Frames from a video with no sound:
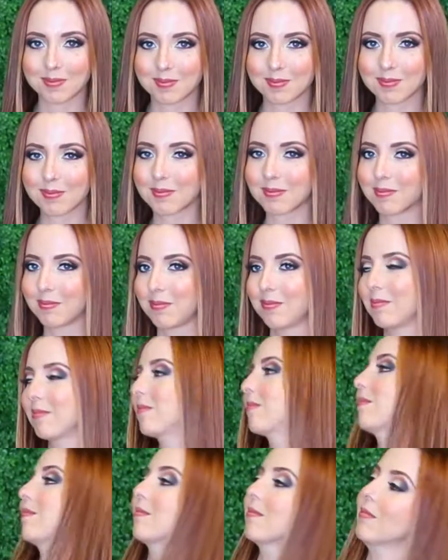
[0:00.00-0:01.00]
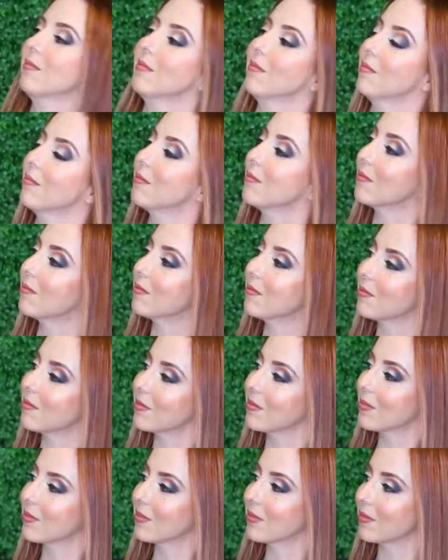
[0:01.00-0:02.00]

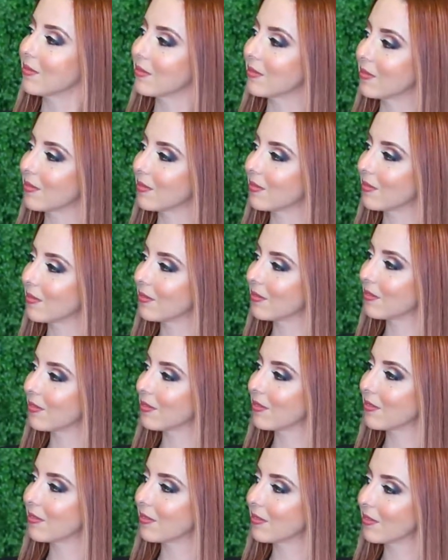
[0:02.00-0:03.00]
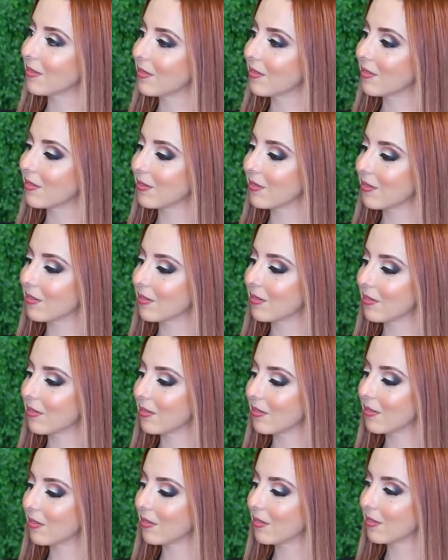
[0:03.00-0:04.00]

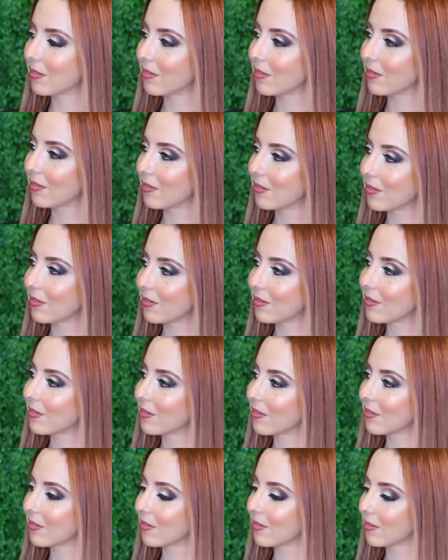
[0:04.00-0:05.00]
No words are spoken by the person on screen.